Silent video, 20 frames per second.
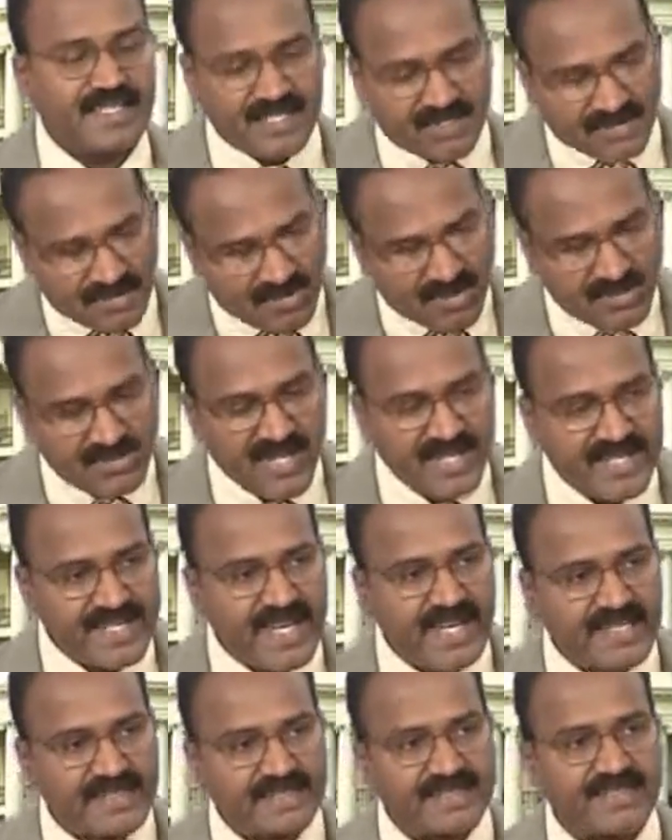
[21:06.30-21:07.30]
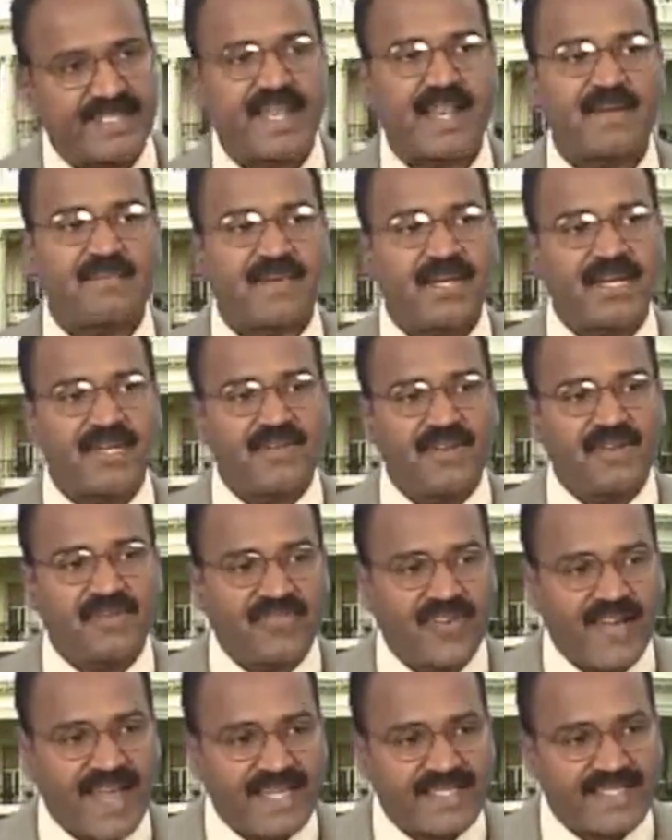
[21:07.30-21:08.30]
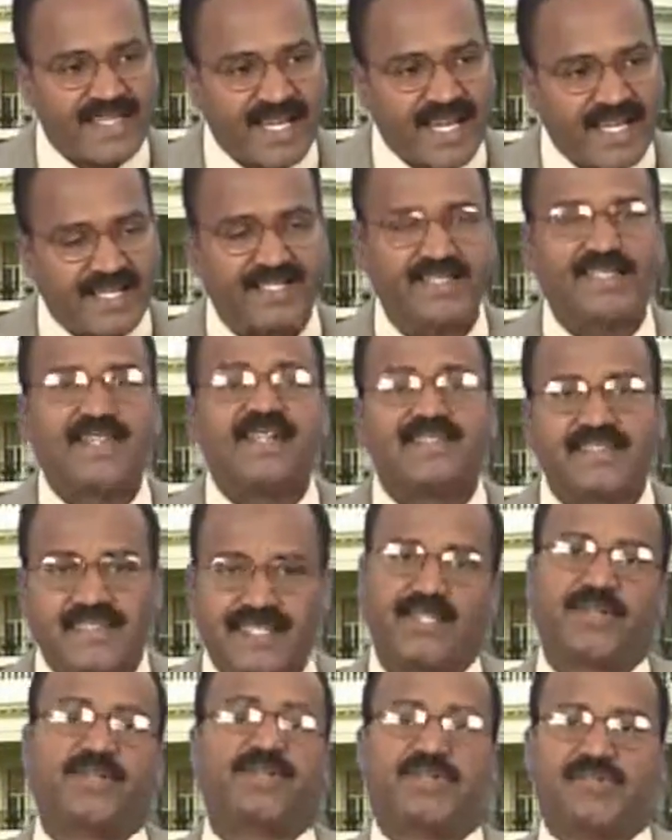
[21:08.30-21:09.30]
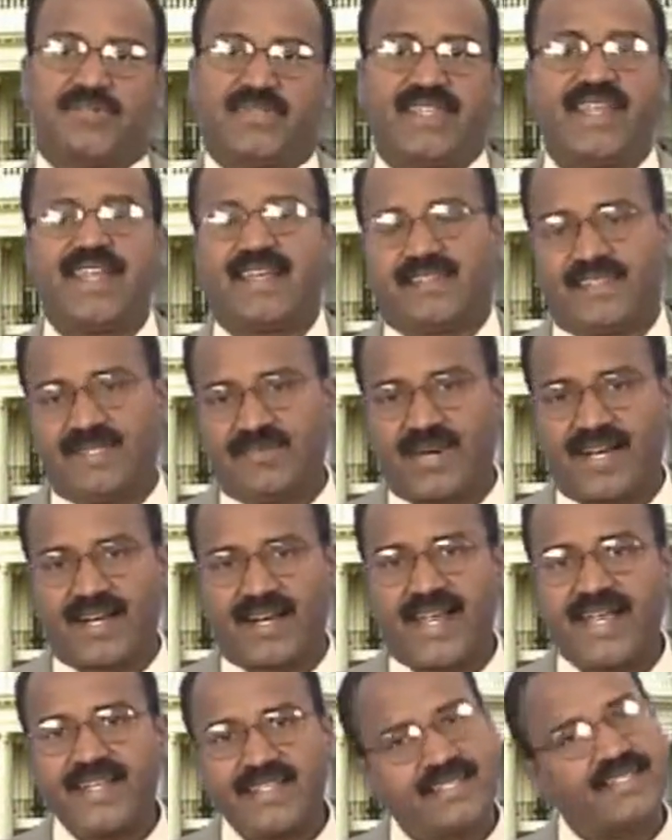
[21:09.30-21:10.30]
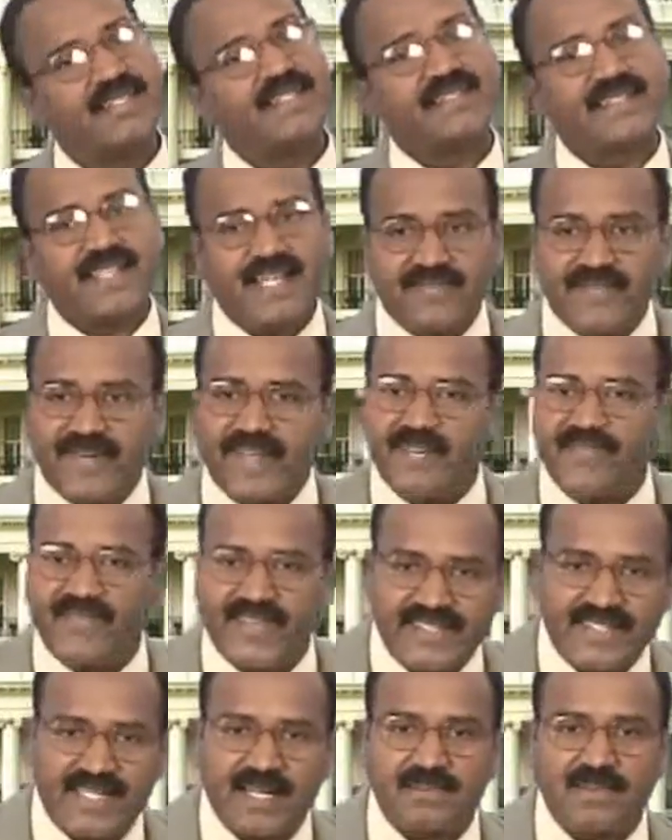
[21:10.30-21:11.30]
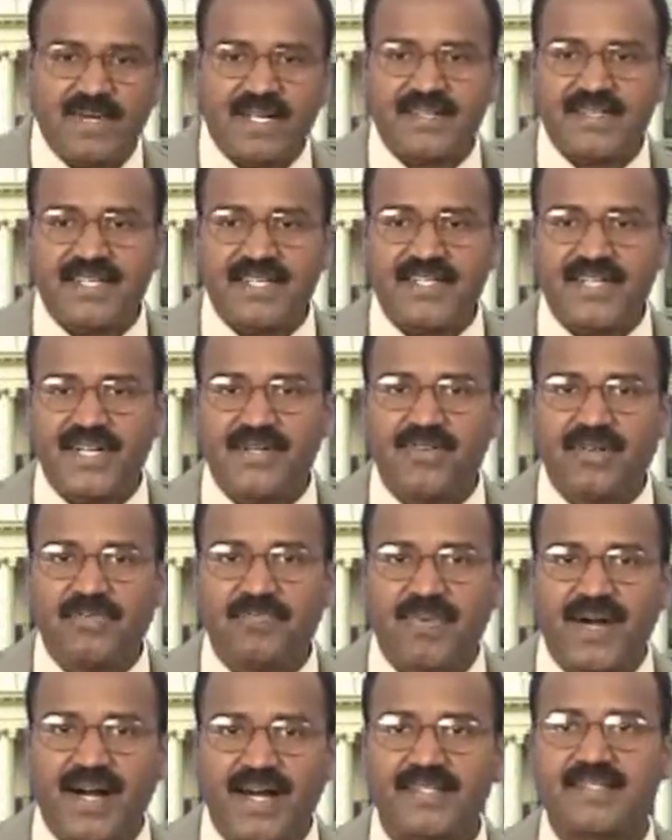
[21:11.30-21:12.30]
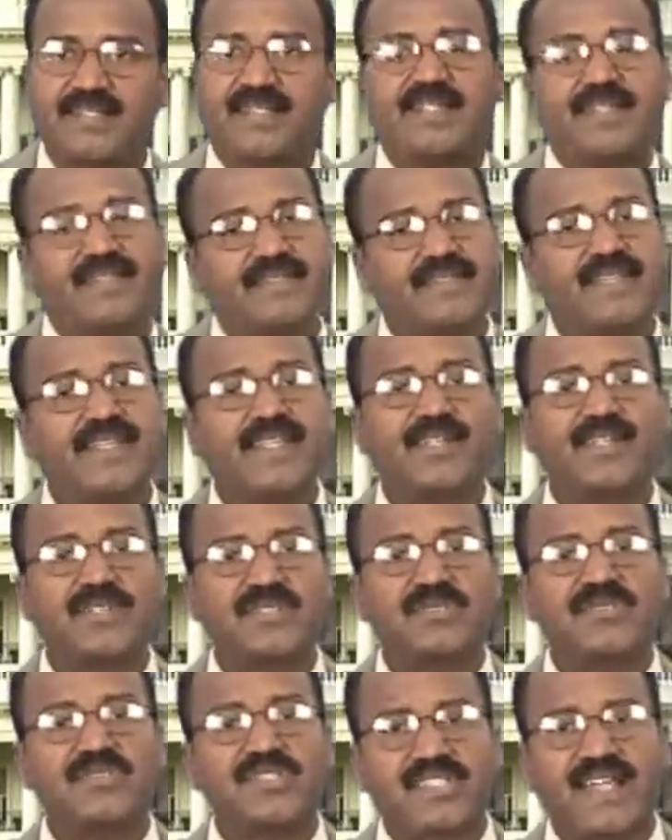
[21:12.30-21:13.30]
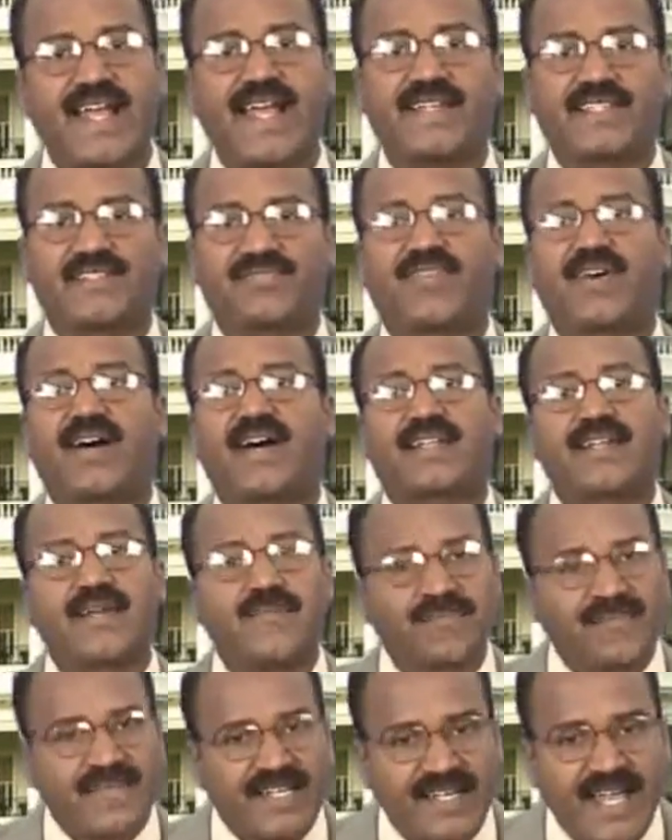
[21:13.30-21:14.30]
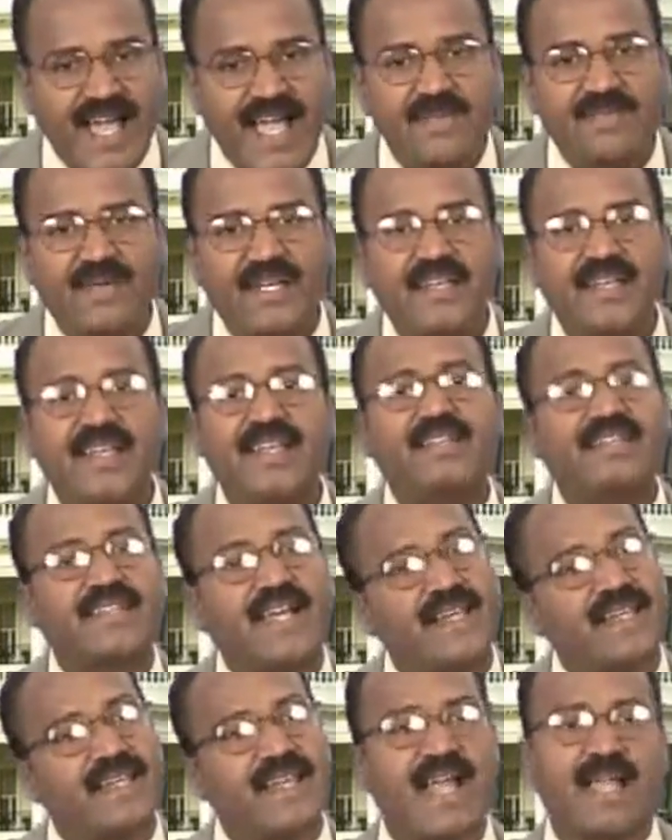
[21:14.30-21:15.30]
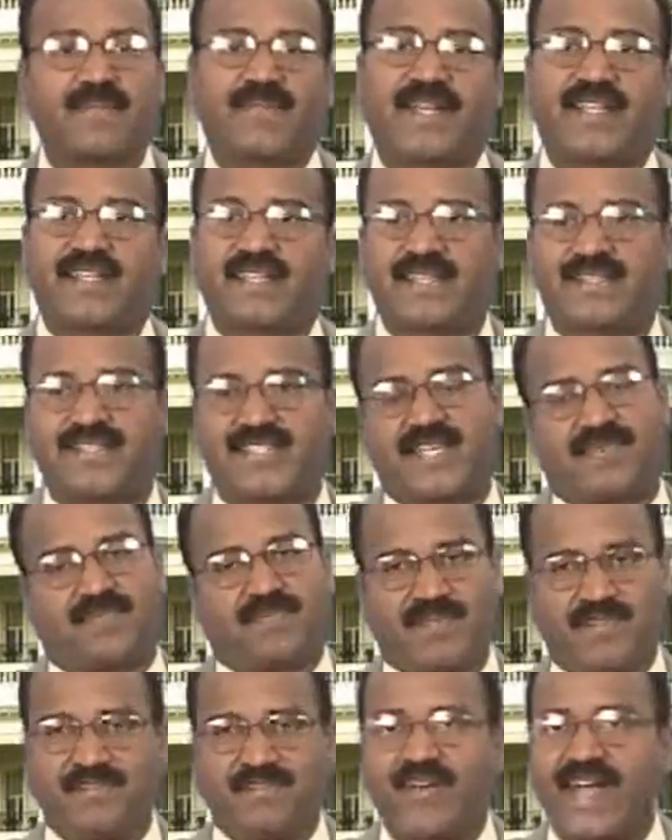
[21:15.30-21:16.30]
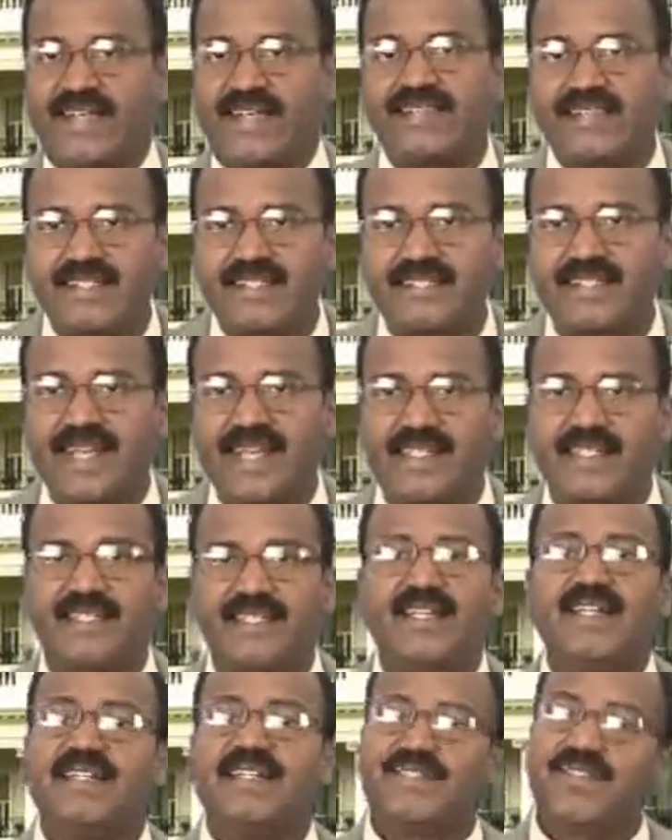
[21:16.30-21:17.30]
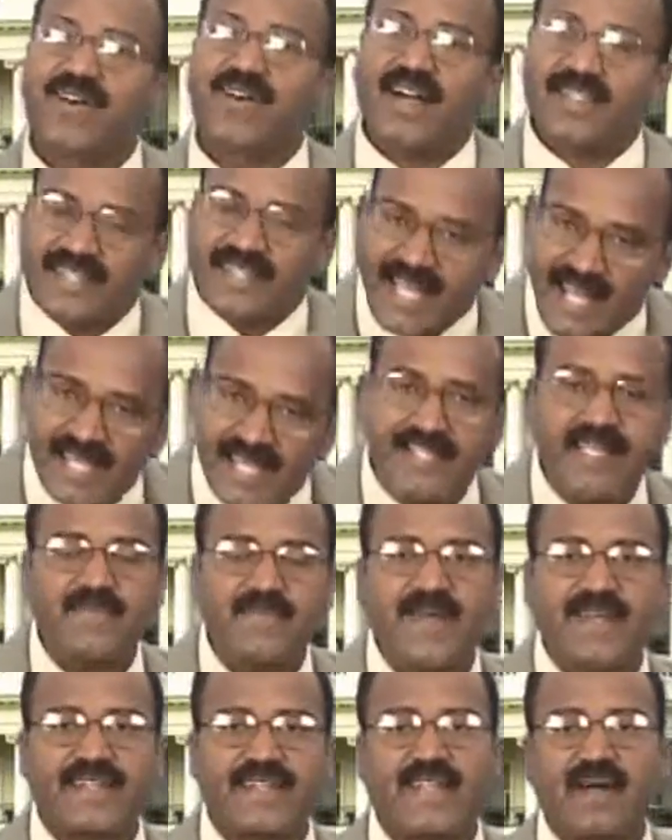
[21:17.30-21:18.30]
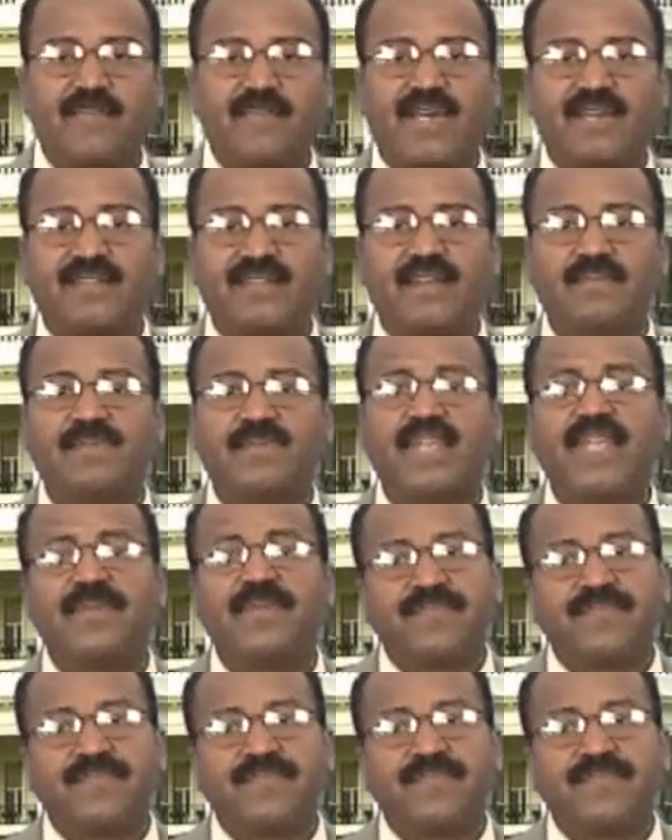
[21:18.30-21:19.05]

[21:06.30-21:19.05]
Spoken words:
go to index, the number you will find there 0-2. Yes, you are right. Then verify the number in the schedule part. 0-2 stands for libraries and librarianship. Fine, that's right. So the ultimate number will be